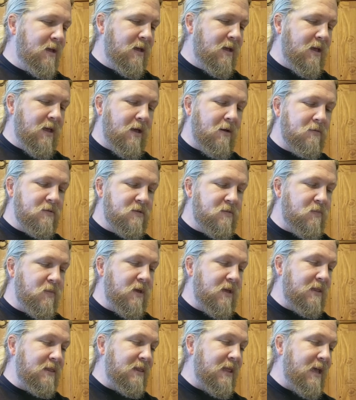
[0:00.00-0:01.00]
helps me
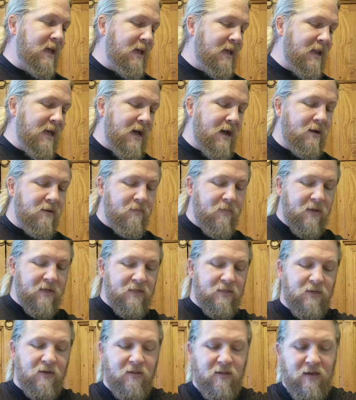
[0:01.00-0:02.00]
lay it out and make
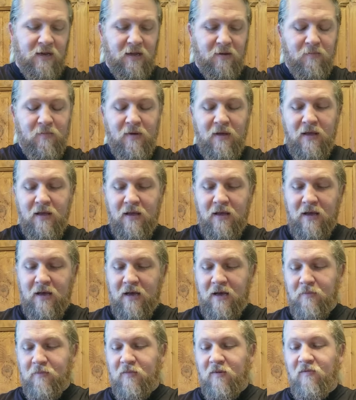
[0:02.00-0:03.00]
sure that I'm
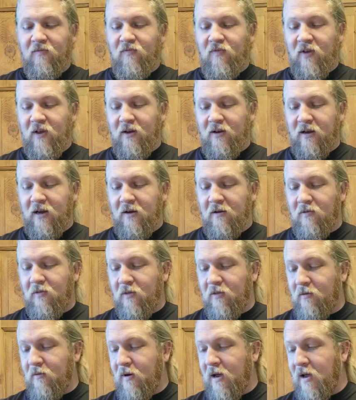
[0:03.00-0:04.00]
configuring everything
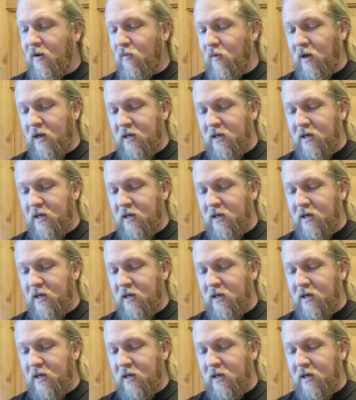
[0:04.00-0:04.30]
the right way,